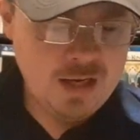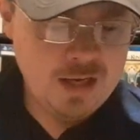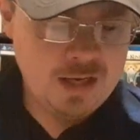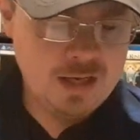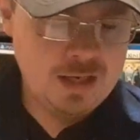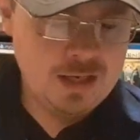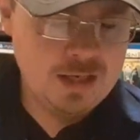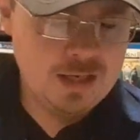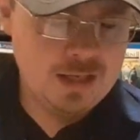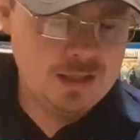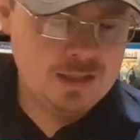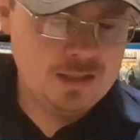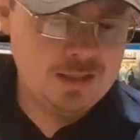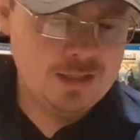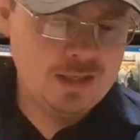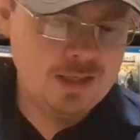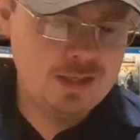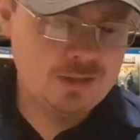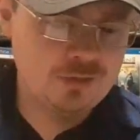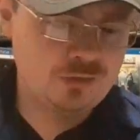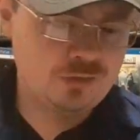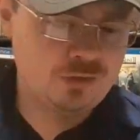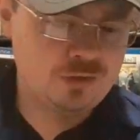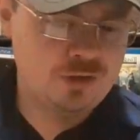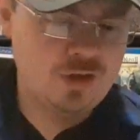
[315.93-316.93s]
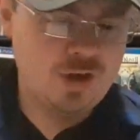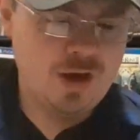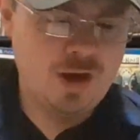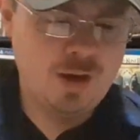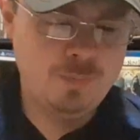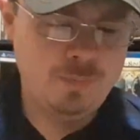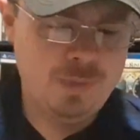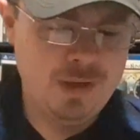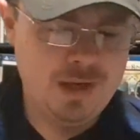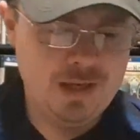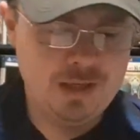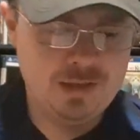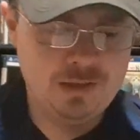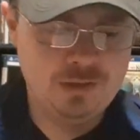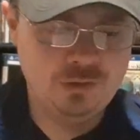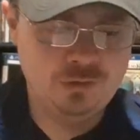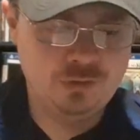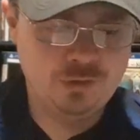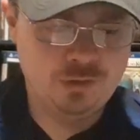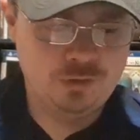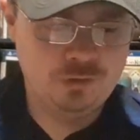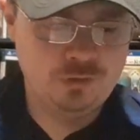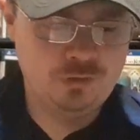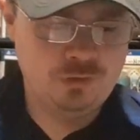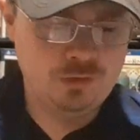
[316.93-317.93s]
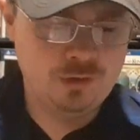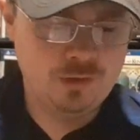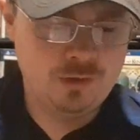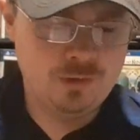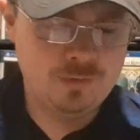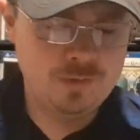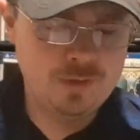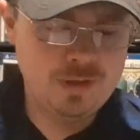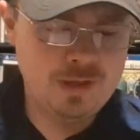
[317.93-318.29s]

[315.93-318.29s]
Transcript: Next, Cuphead is on sale.